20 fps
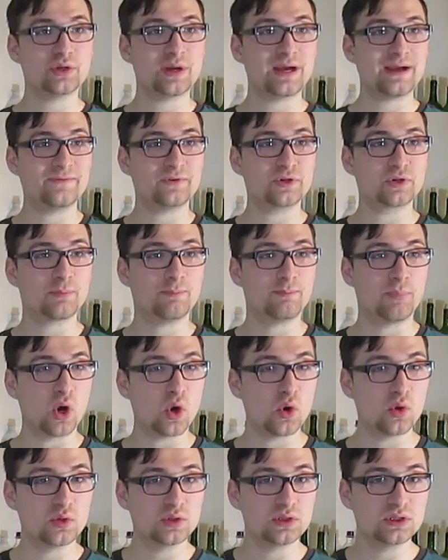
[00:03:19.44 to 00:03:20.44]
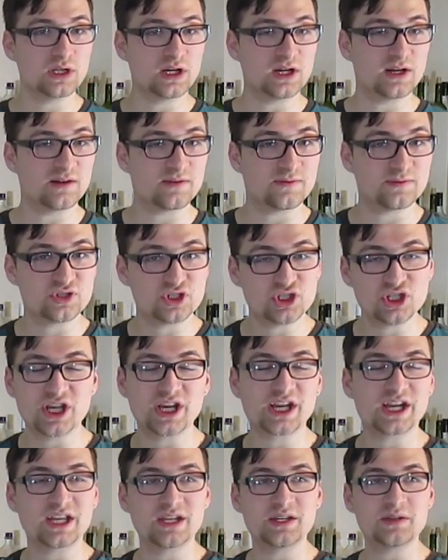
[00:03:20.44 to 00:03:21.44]
you have your bowl of
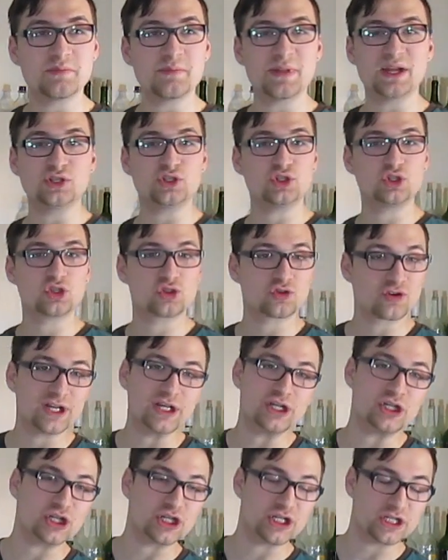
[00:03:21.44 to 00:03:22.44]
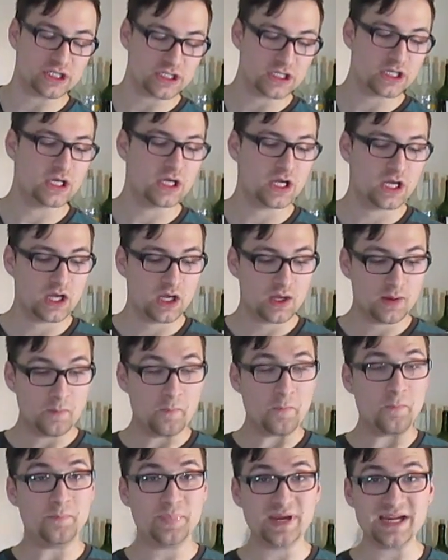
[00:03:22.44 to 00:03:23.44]
chicken menstruation,
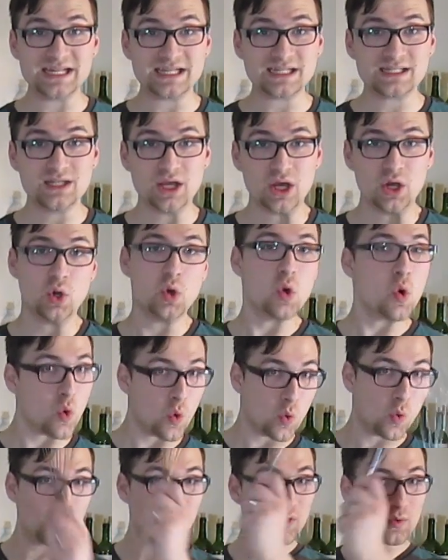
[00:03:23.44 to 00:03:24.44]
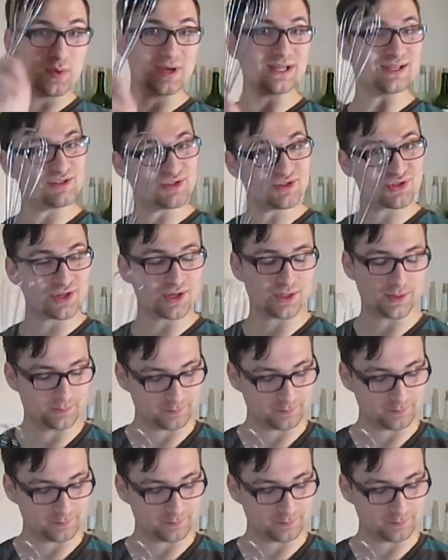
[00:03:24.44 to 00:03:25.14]
beat it with a whisk.